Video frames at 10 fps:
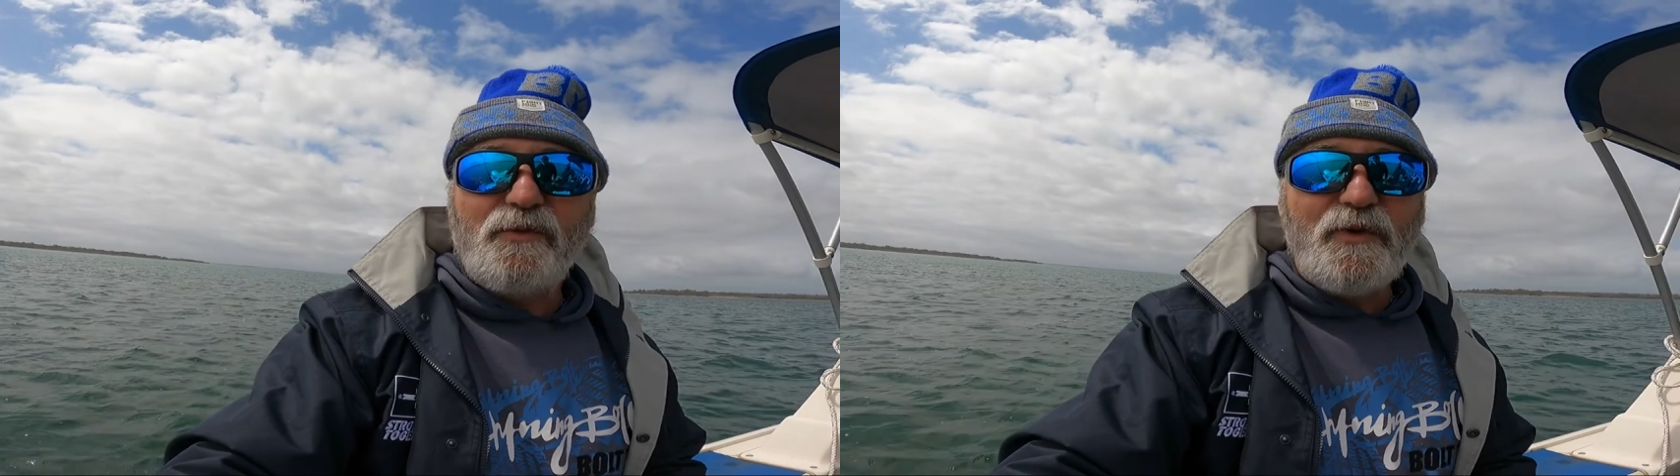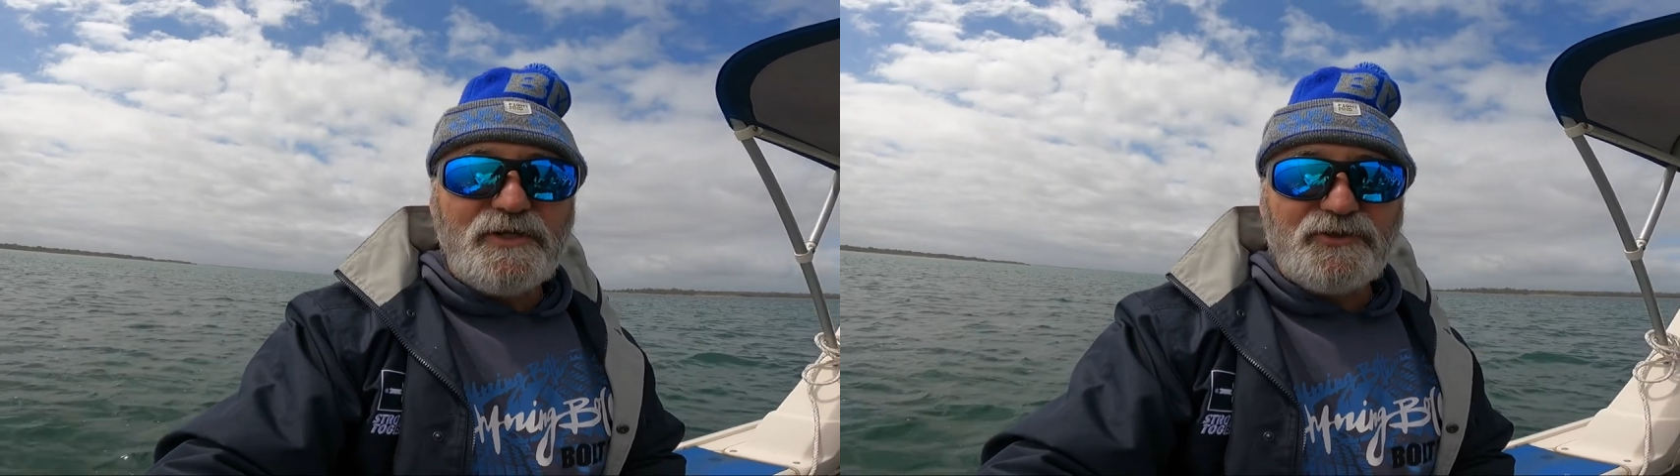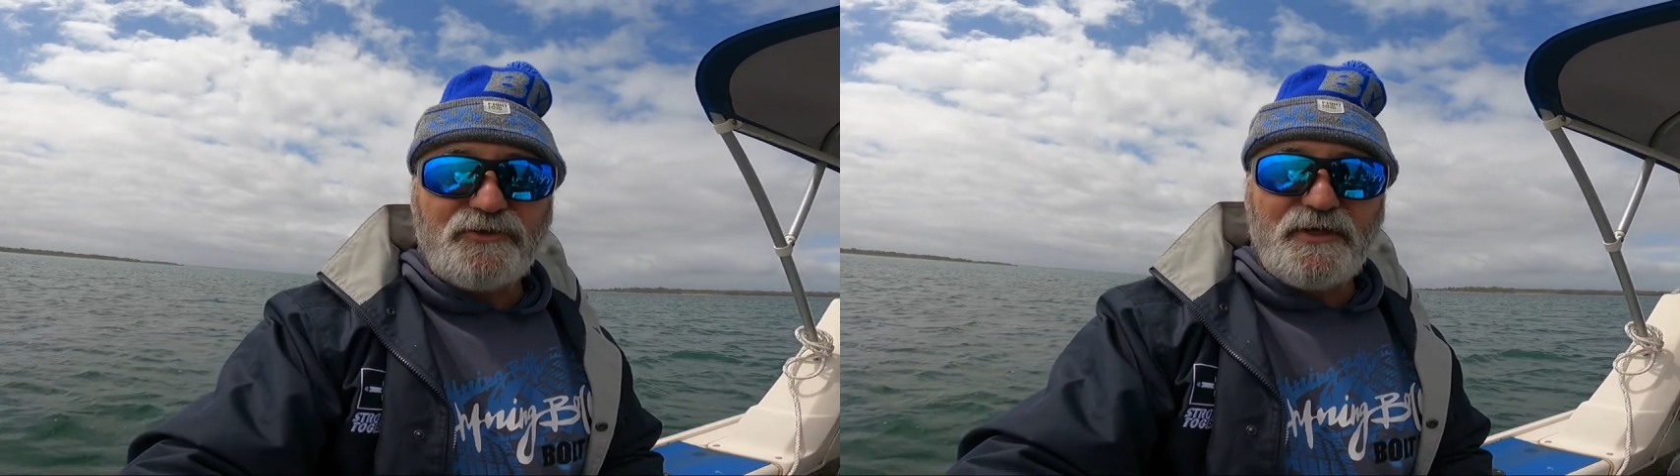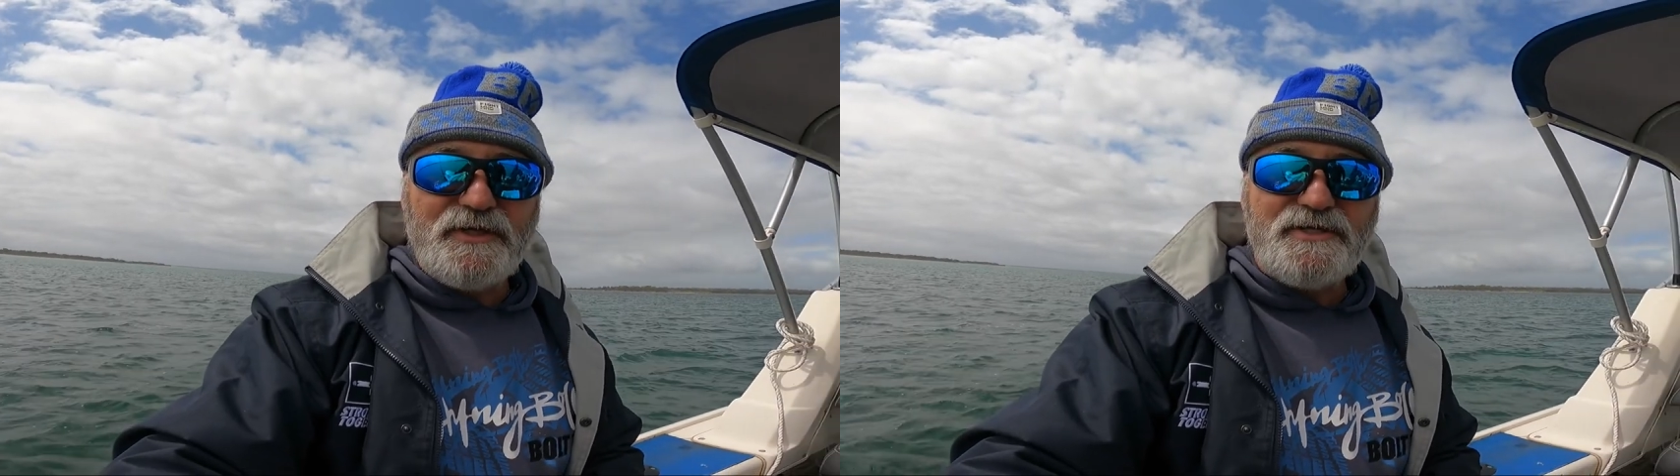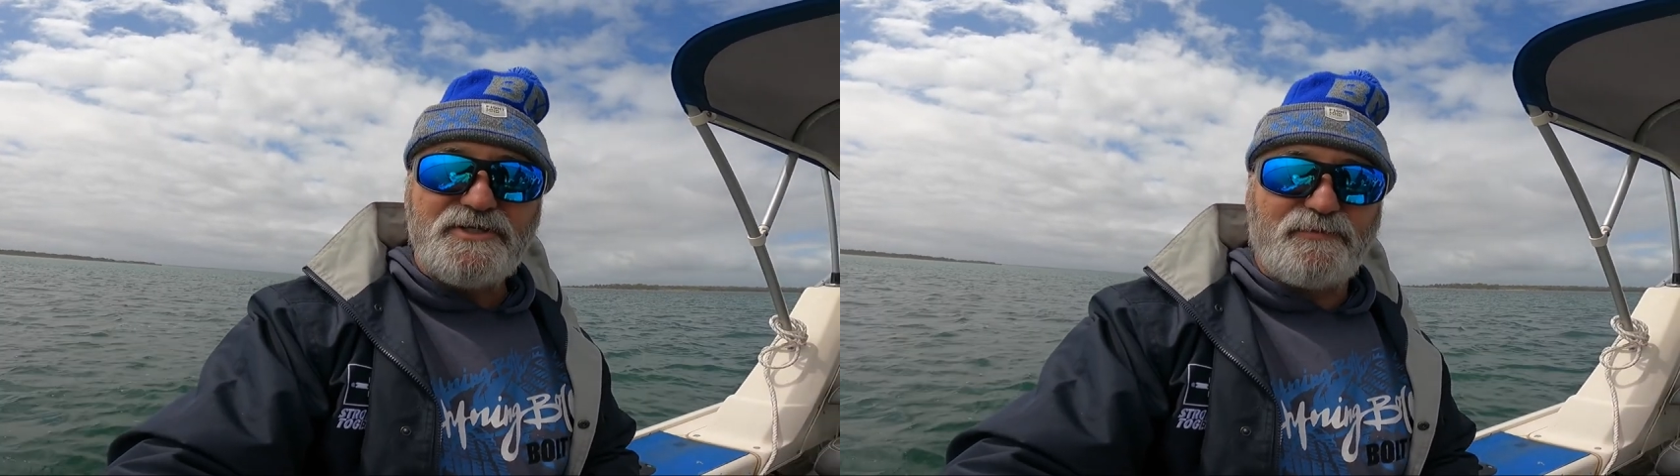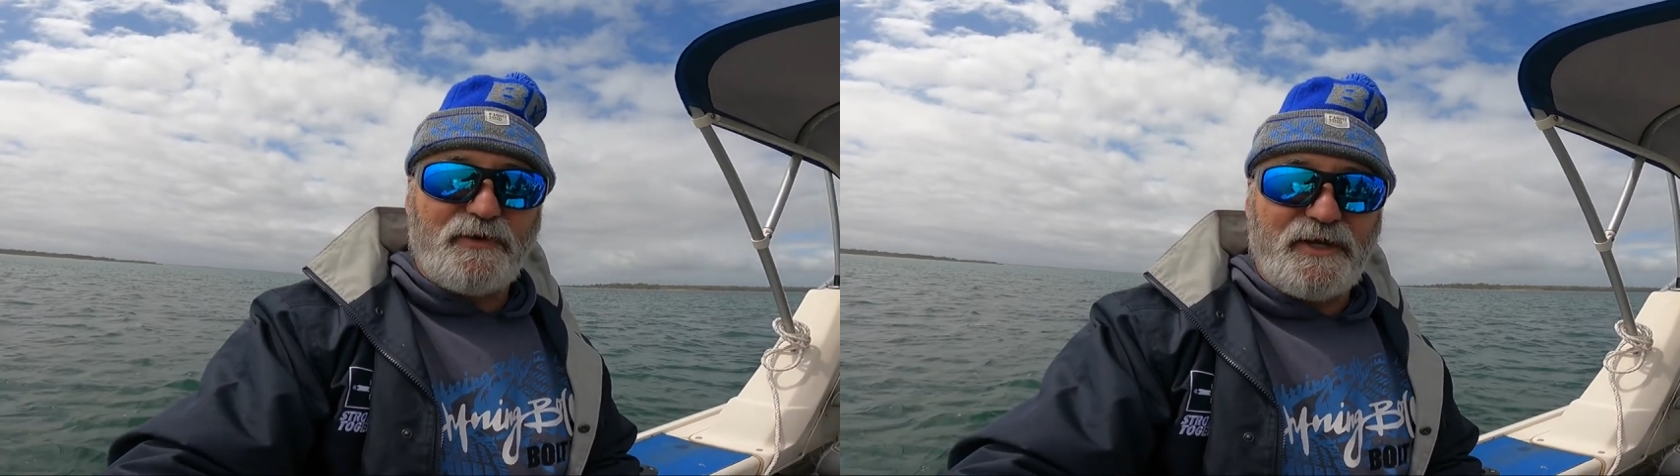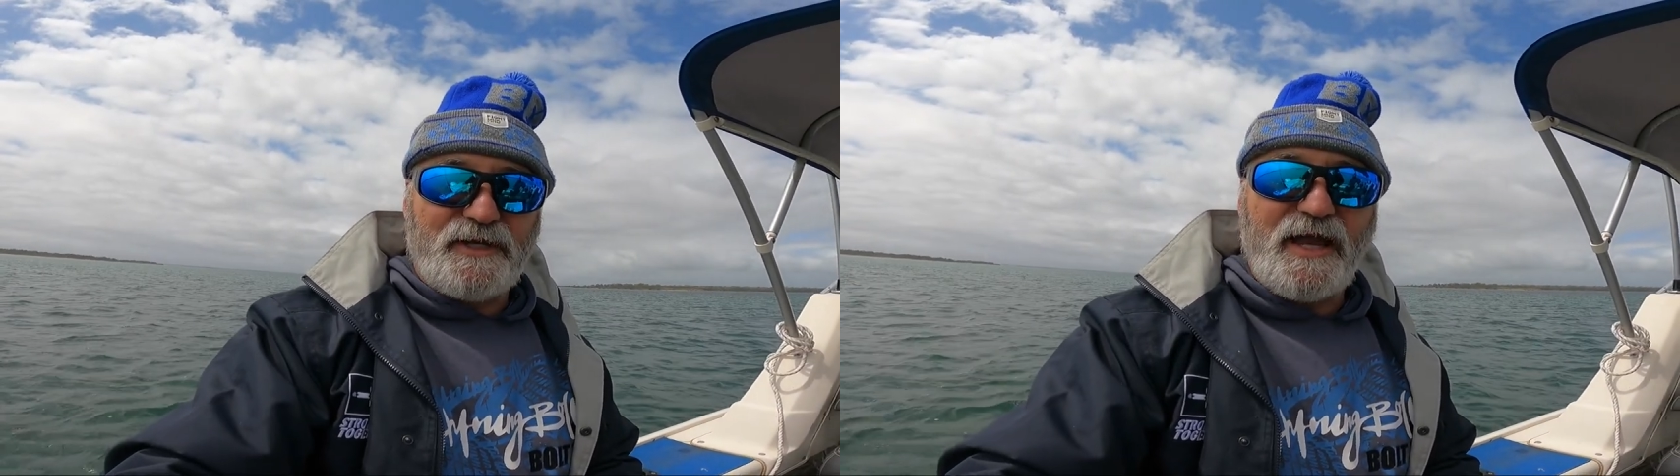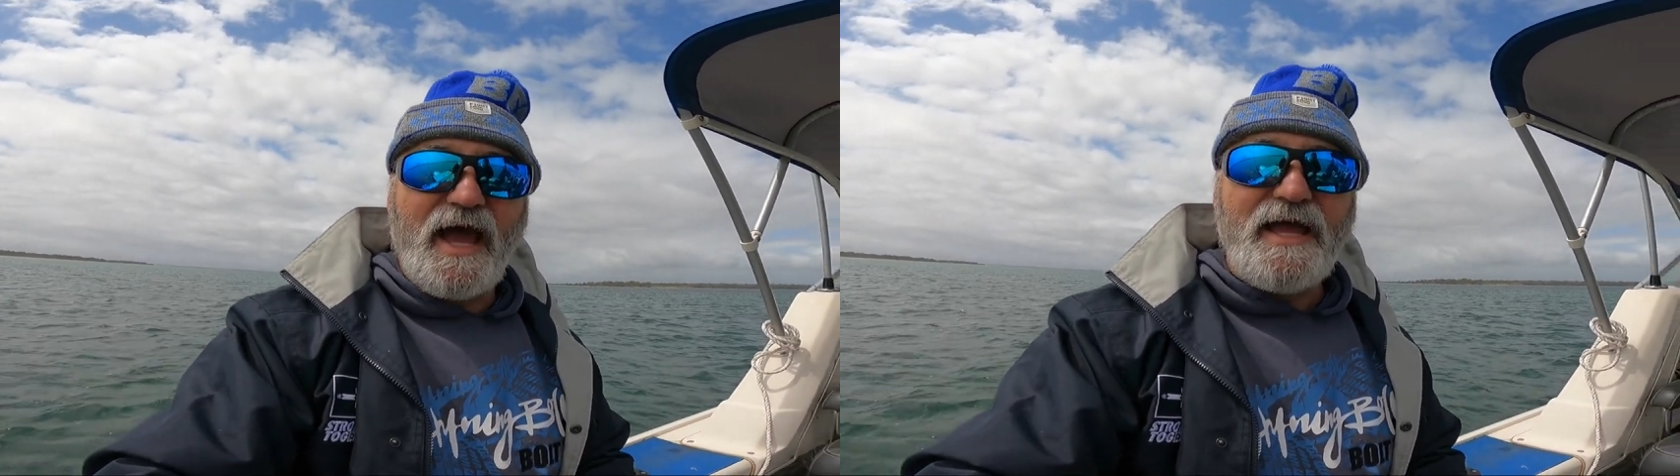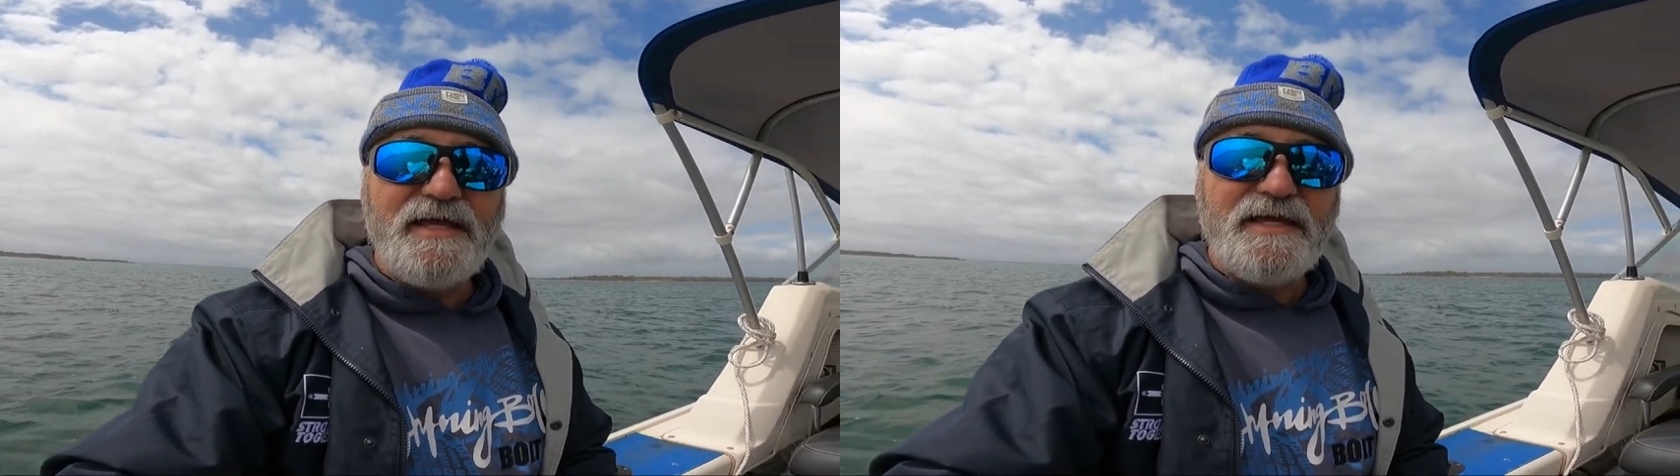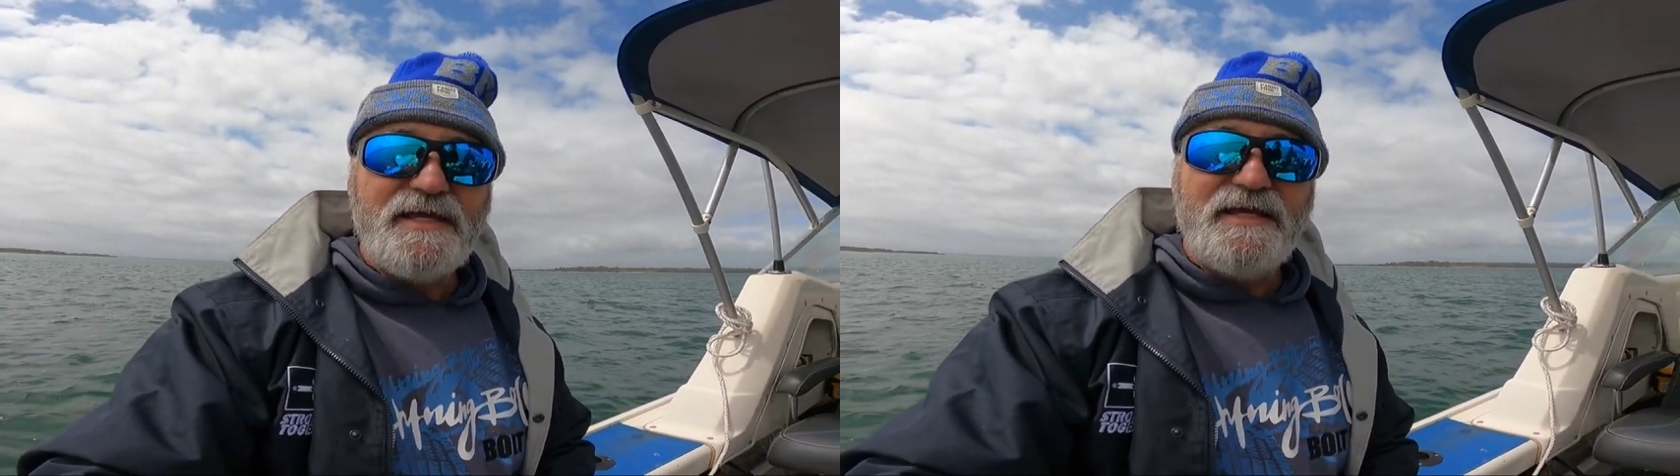wintry spring day.